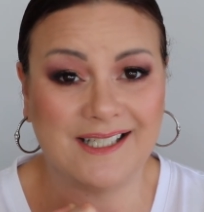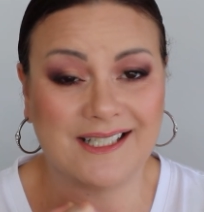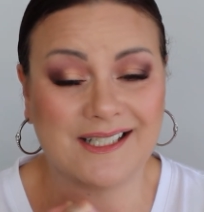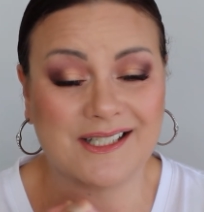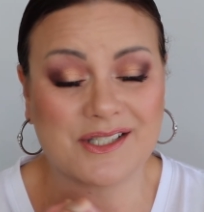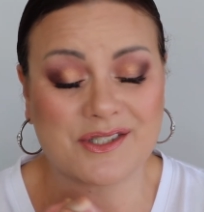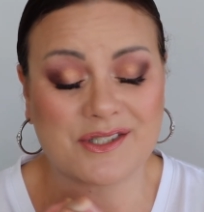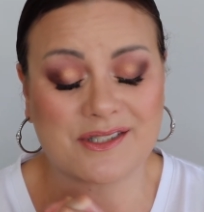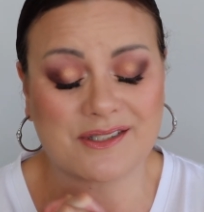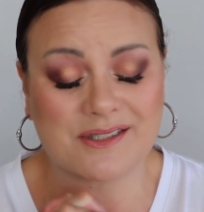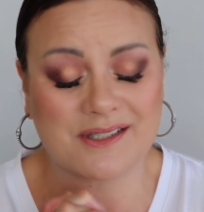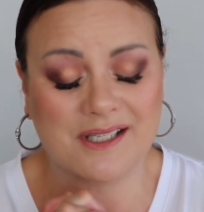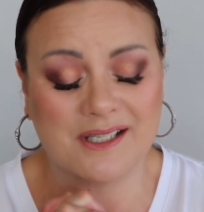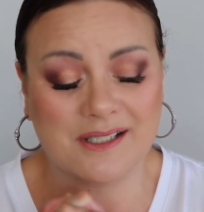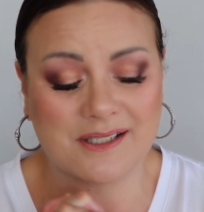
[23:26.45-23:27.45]
and
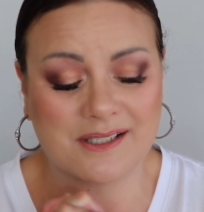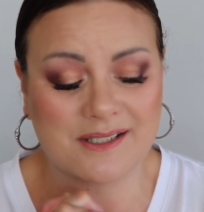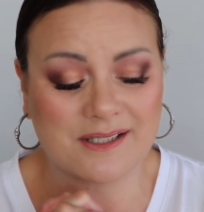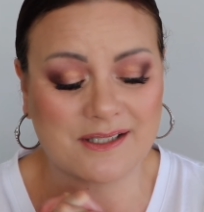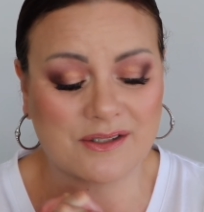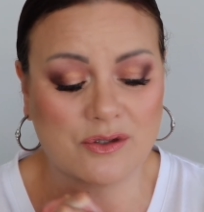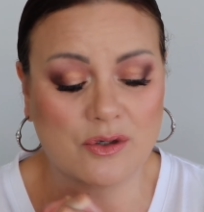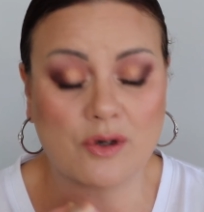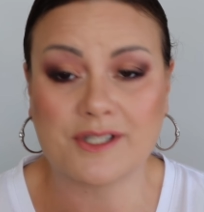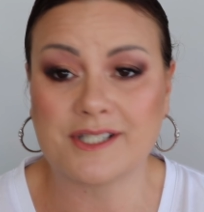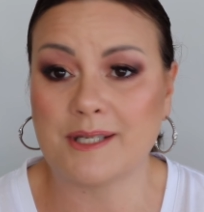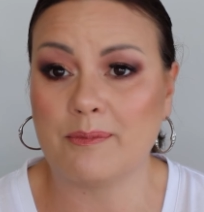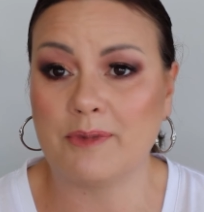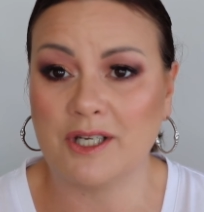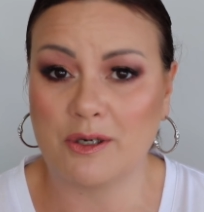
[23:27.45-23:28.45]
it's not
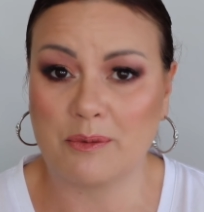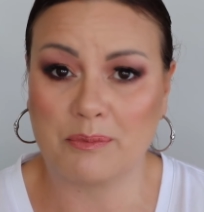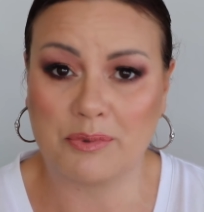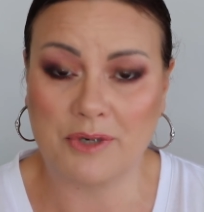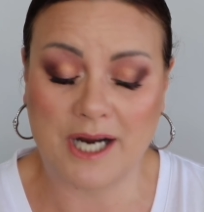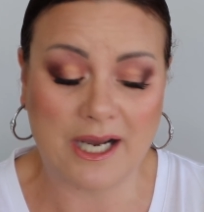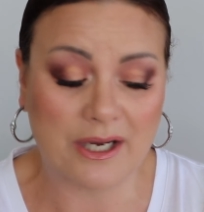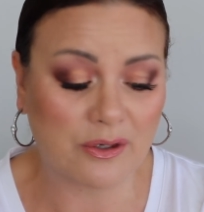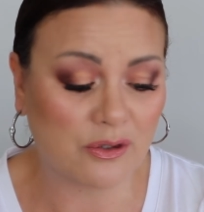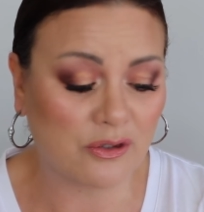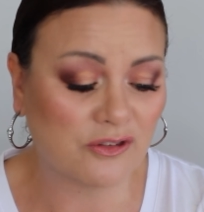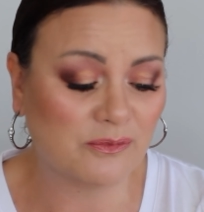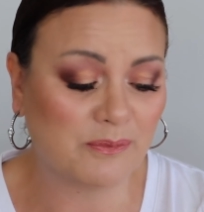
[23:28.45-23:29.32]
something I'm proud of,